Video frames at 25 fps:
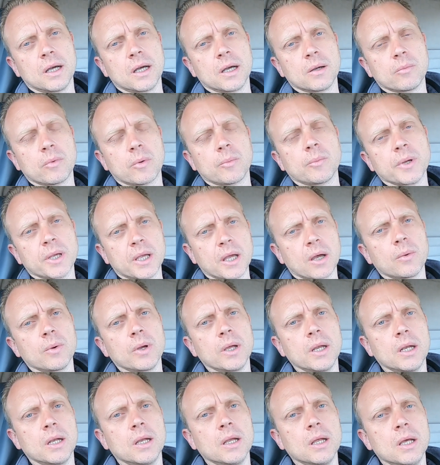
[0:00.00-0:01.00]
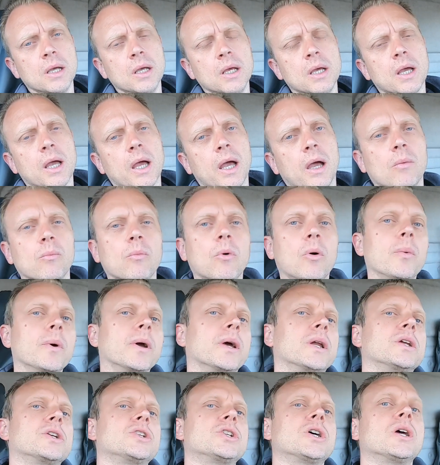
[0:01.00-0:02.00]
when we go in and what we're
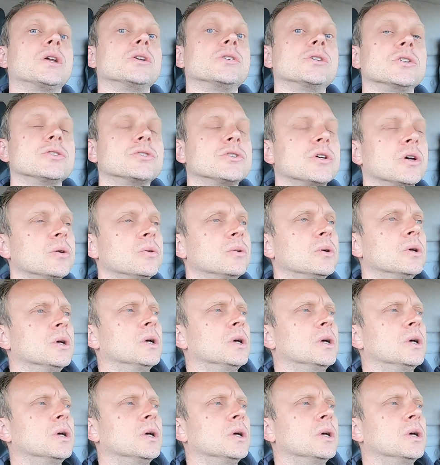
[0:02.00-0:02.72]
going to change it to.